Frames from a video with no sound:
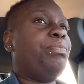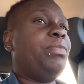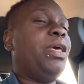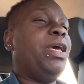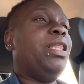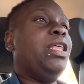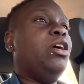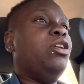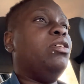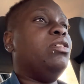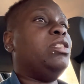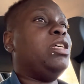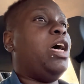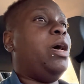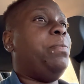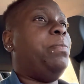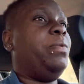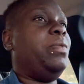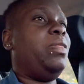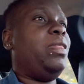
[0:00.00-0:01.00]
And then on
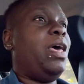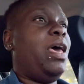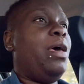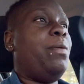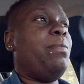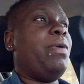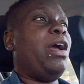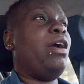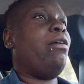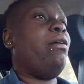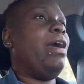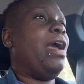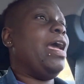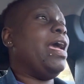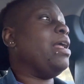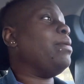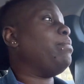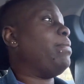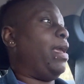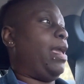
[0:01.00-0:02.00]
top of that, my
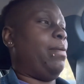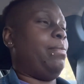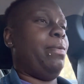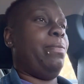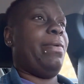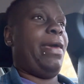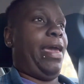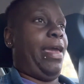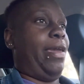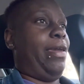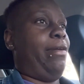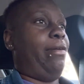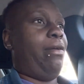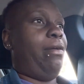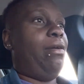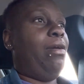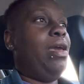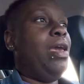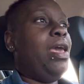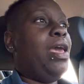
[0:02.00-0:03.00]
grandbaby back
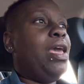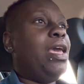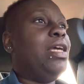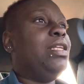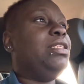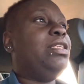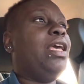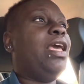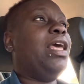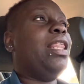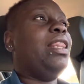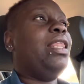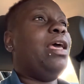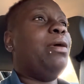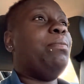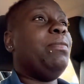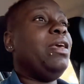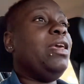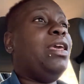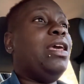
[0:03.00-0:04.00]
here didn't
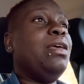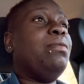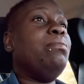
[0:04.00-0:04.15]
let me get